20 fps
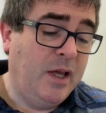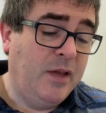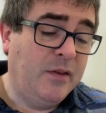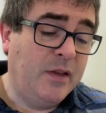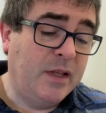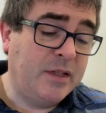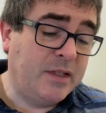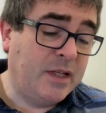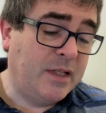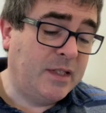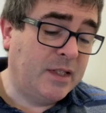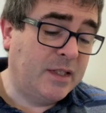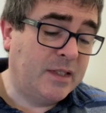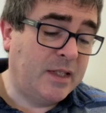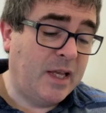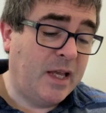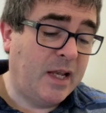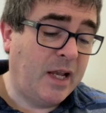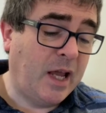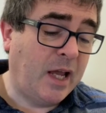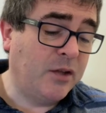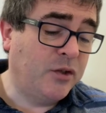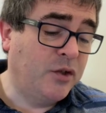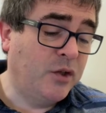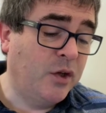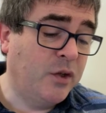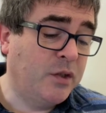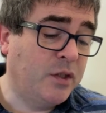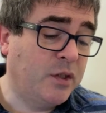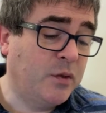Then Jesus said, "I
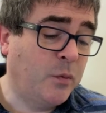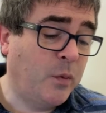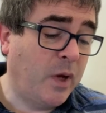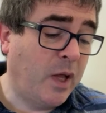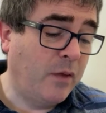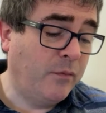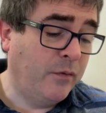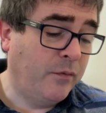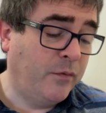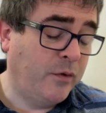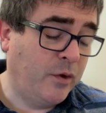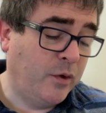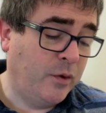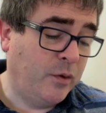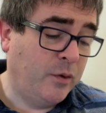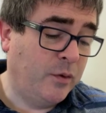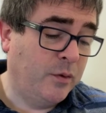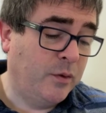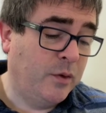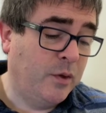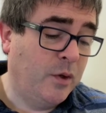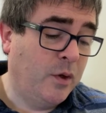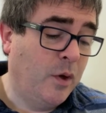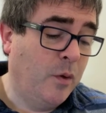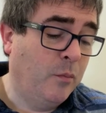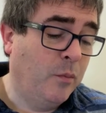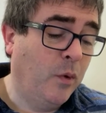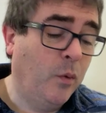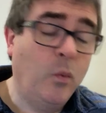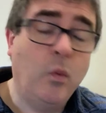choose the 12 of you,
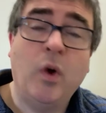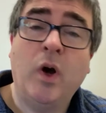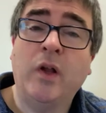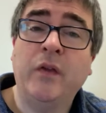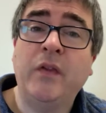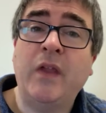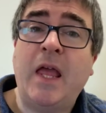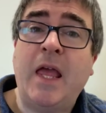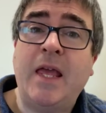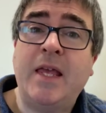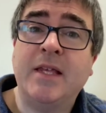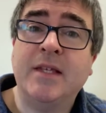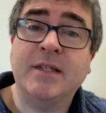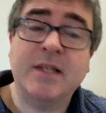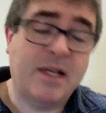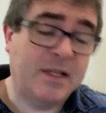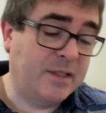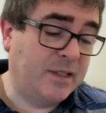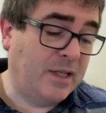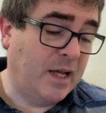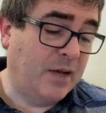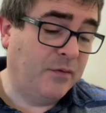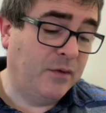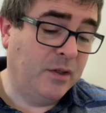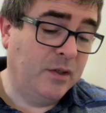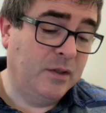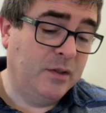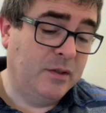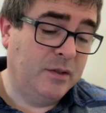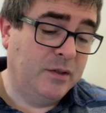but one is a
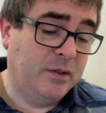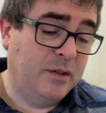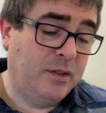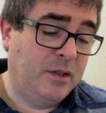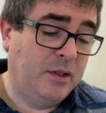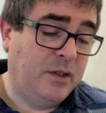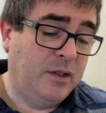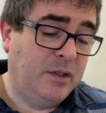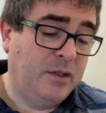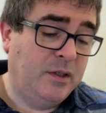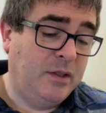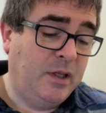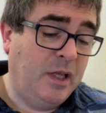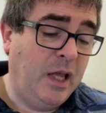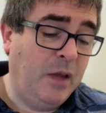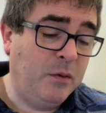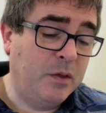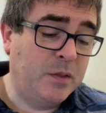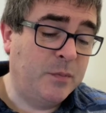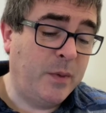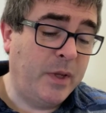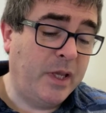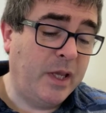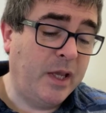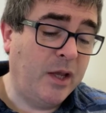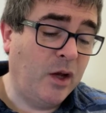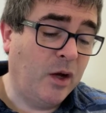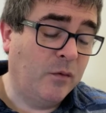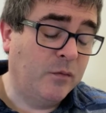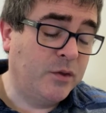devil." He was
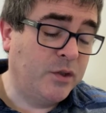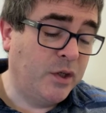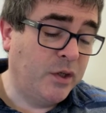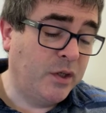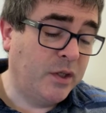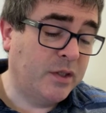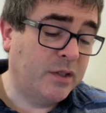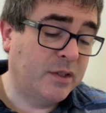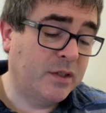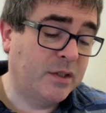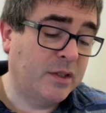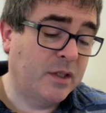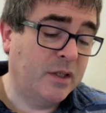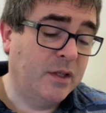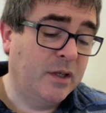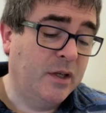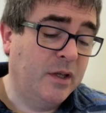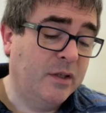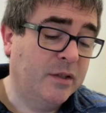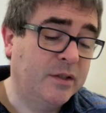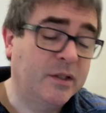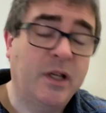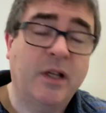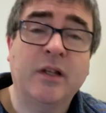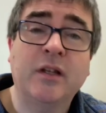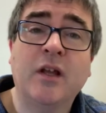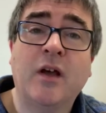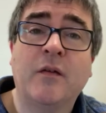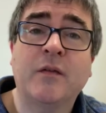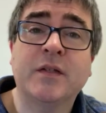speaking of Judas,
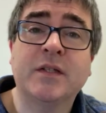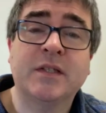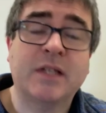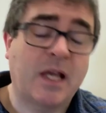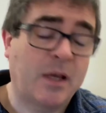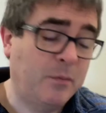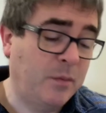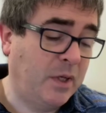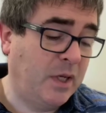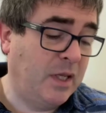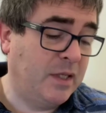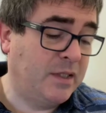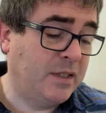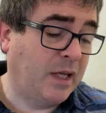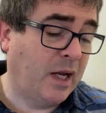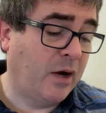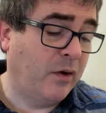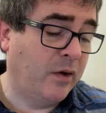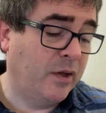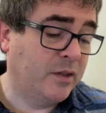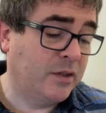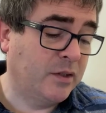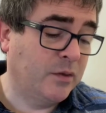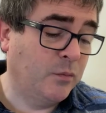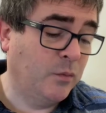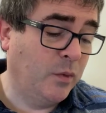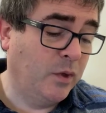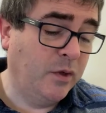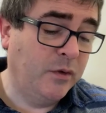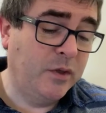son of Simon Iscariot,
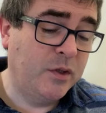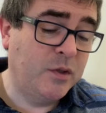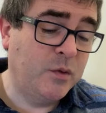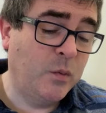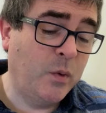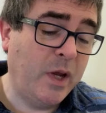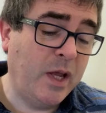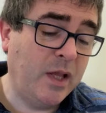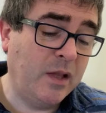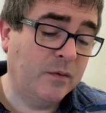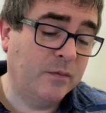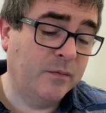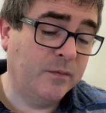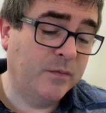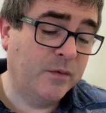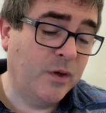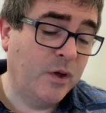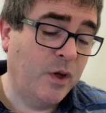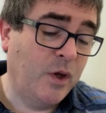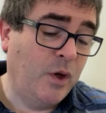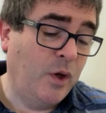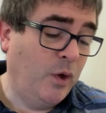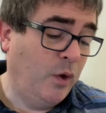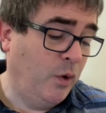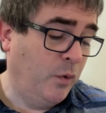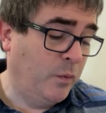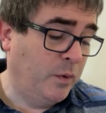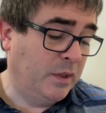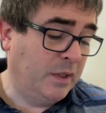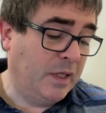one of the 12
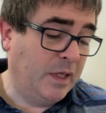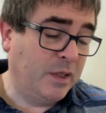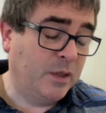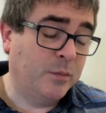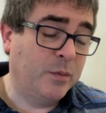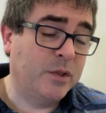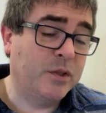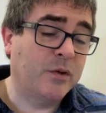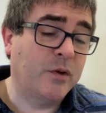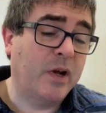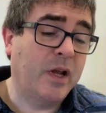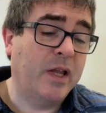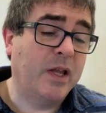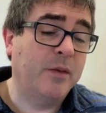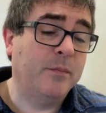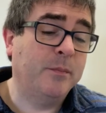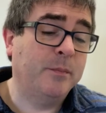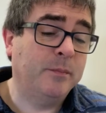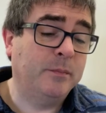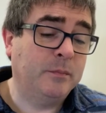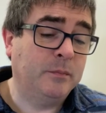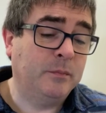who would later betray him.